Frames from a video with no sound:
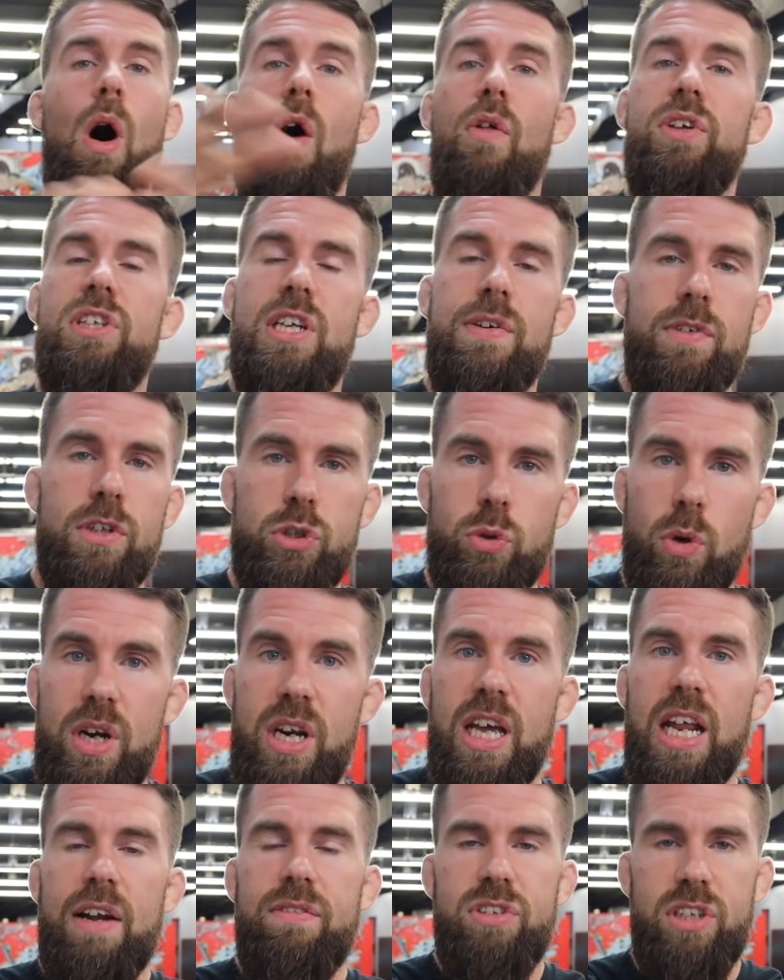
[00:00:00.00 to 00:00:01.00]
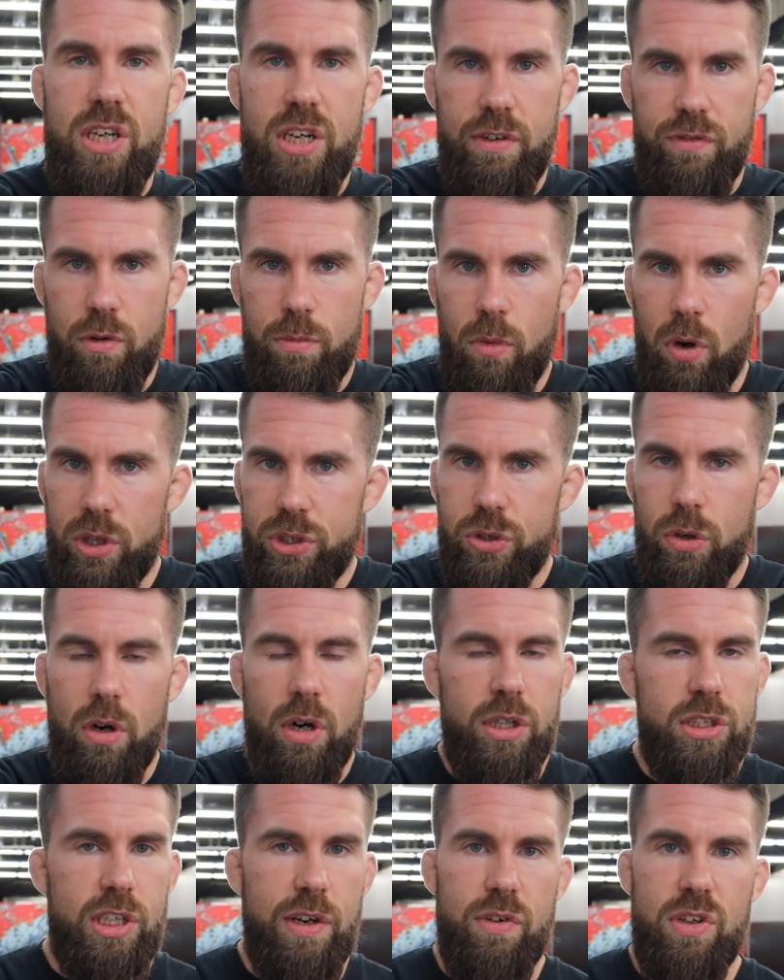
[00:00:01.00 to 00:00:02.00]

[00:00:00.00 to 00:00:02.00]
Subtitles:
all this different training, and I've seen different martial arts,